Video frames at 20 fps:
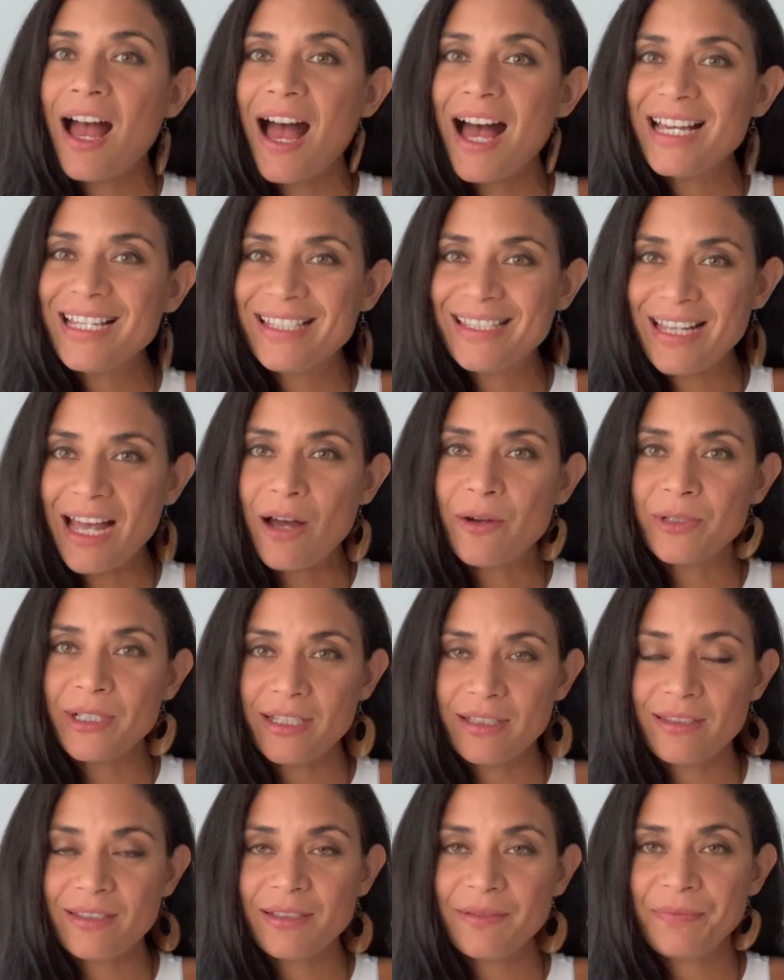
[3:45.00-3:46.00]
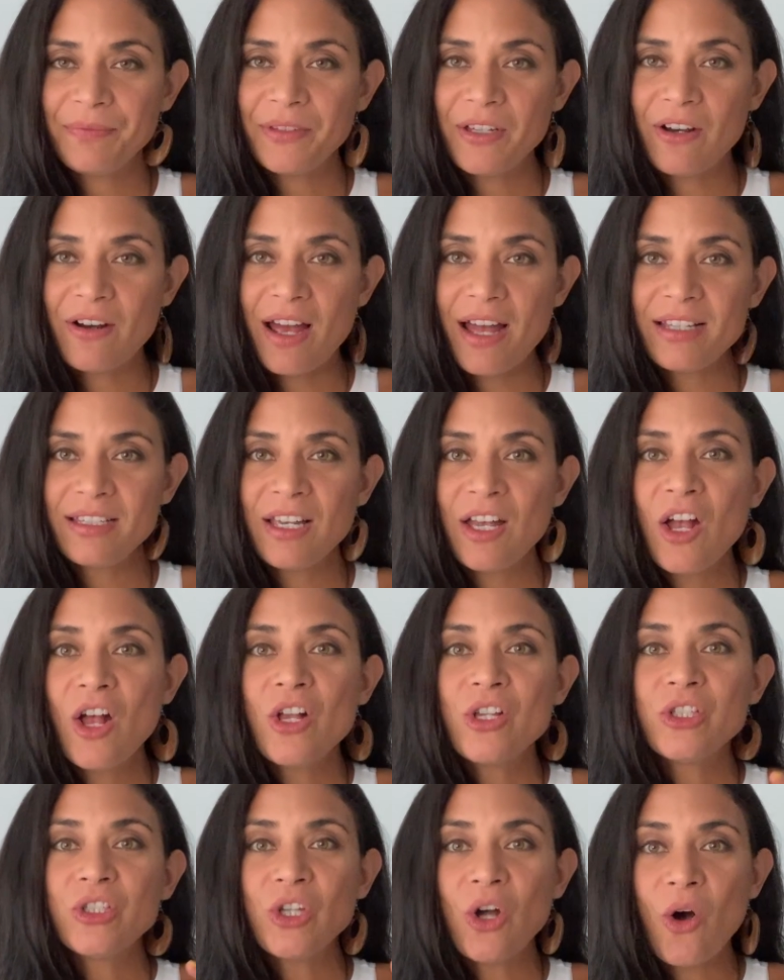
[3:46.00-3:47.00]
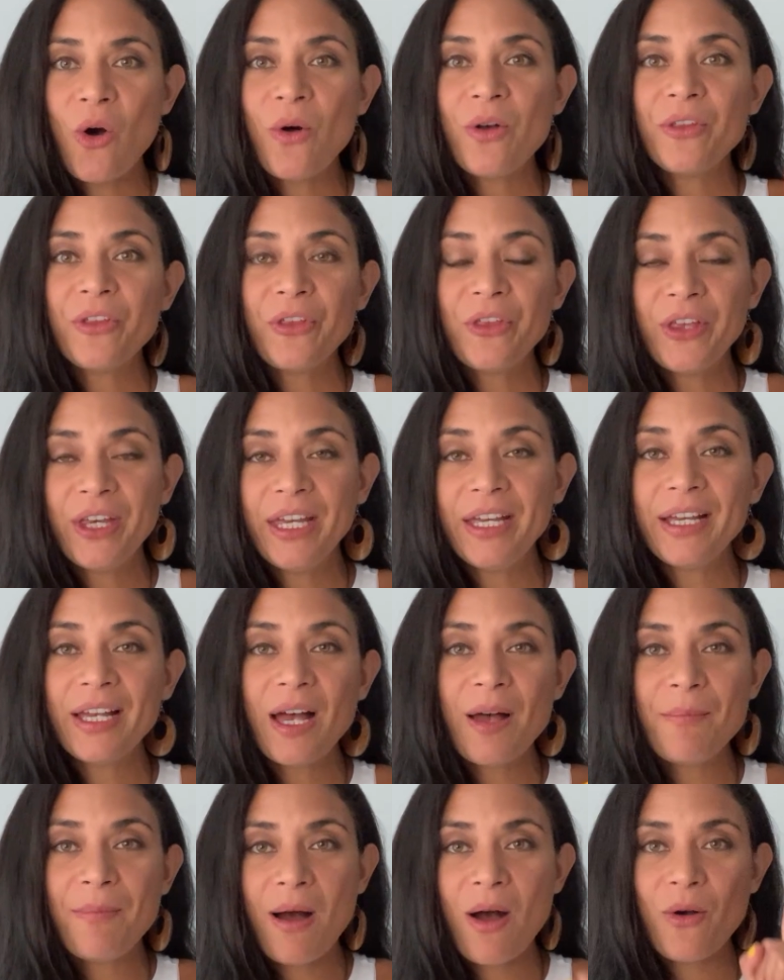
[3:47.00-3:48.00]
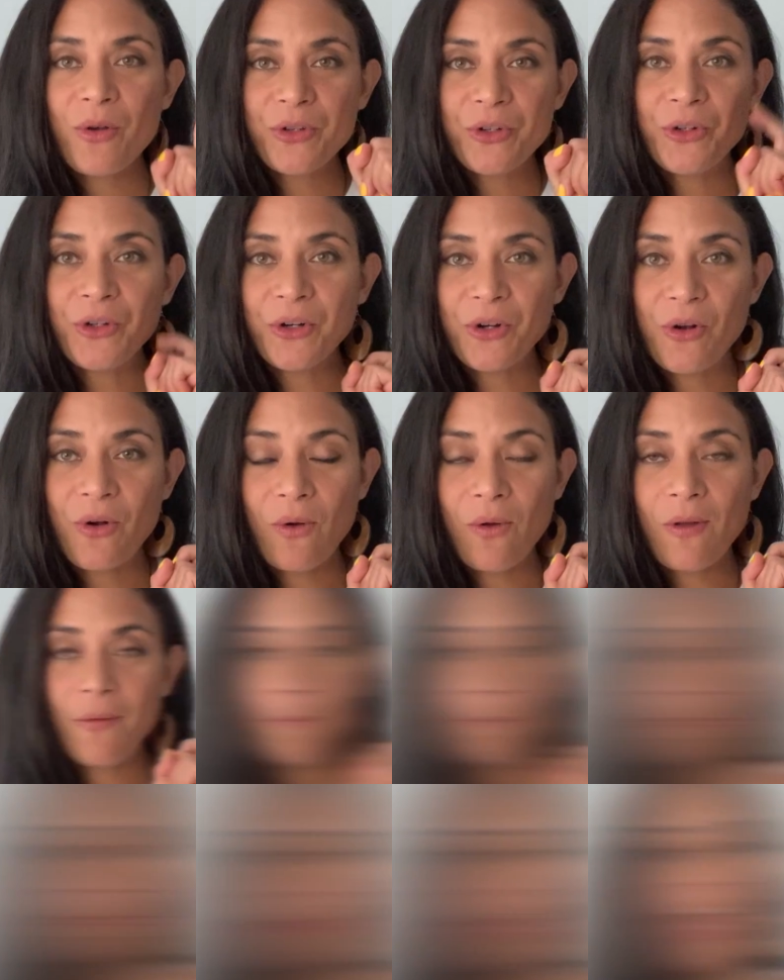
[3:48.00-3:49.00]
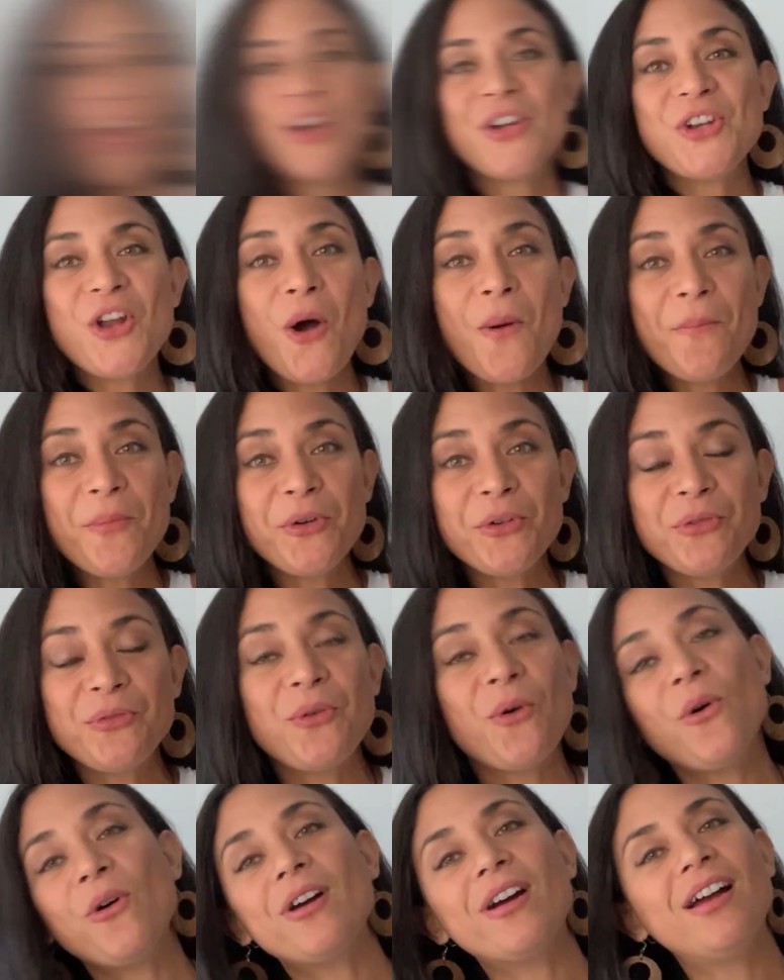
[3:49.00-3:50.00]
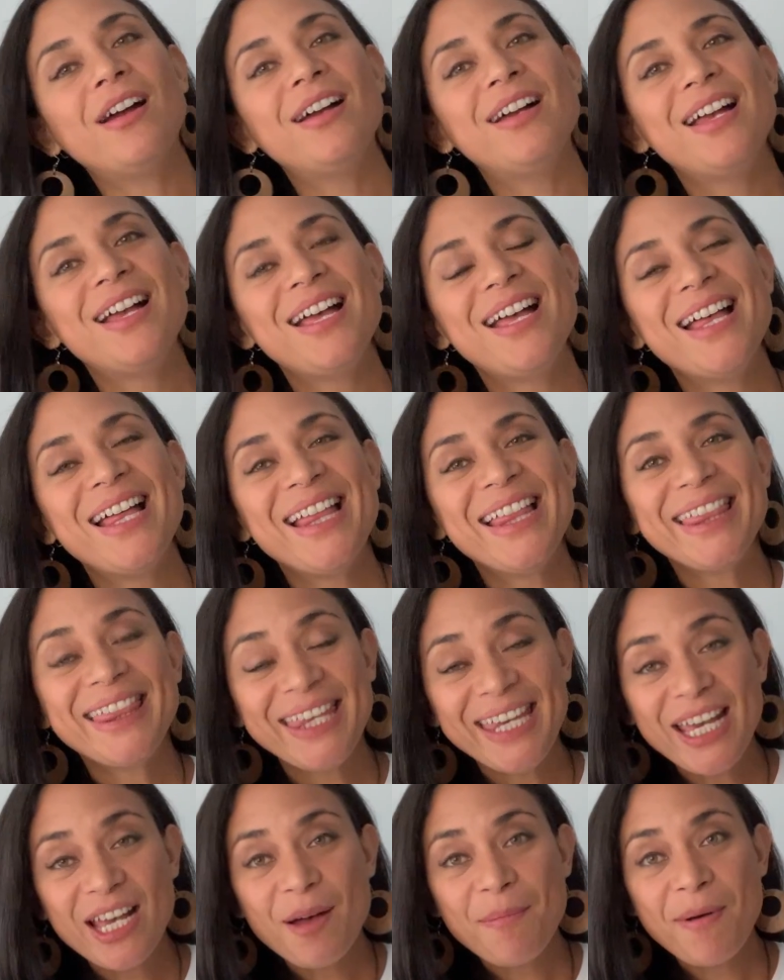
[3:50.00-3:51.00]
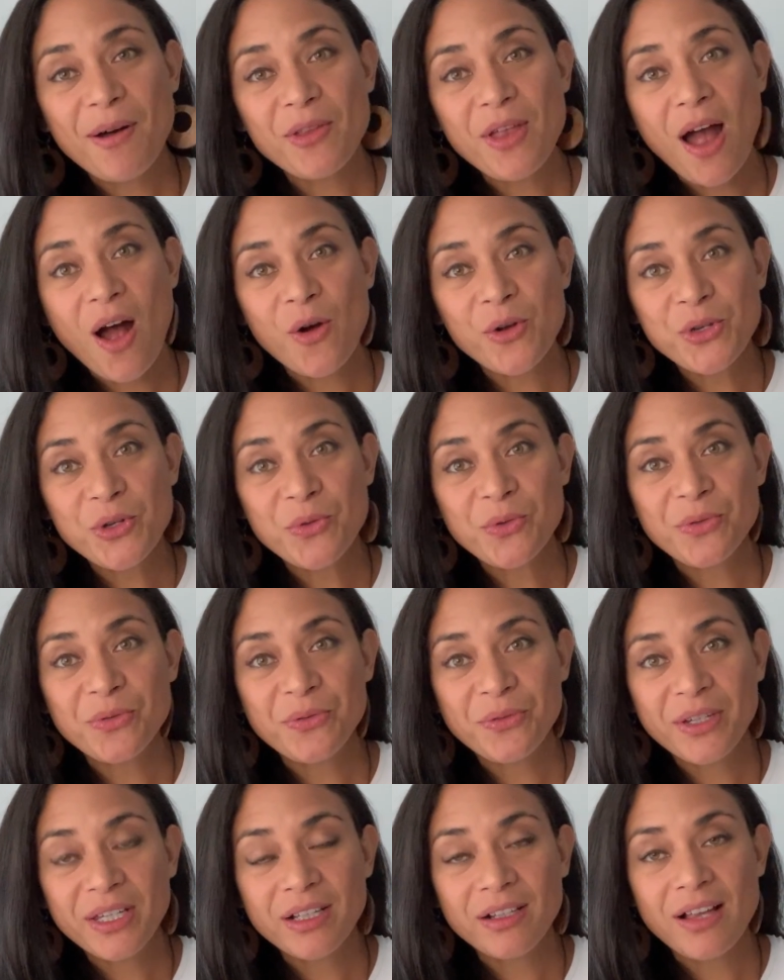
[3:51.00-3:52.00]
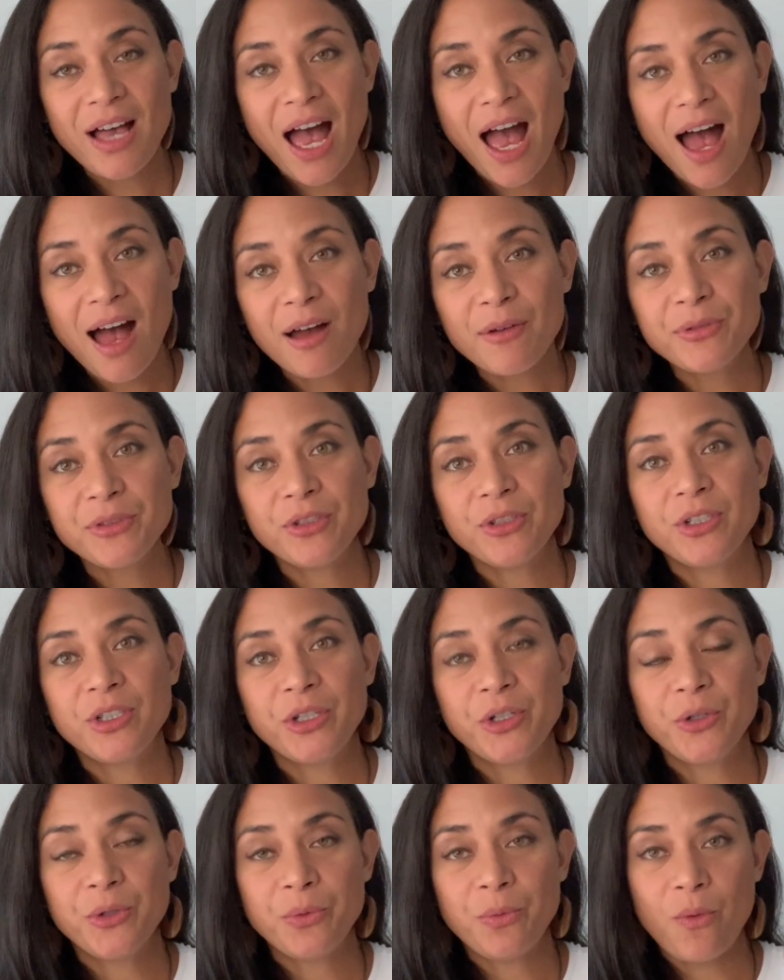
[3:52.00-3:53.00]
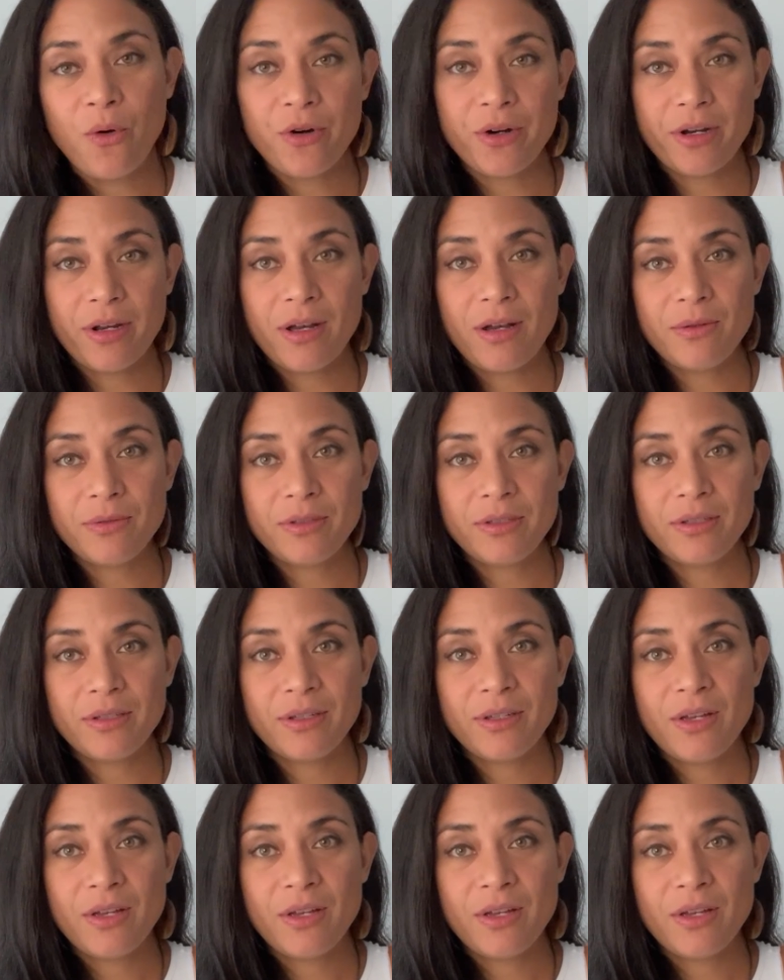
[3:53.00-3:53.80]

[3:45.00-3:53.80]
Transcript: I doubt it. All right. So think about your goal. Number four, think about how you feel after your workout.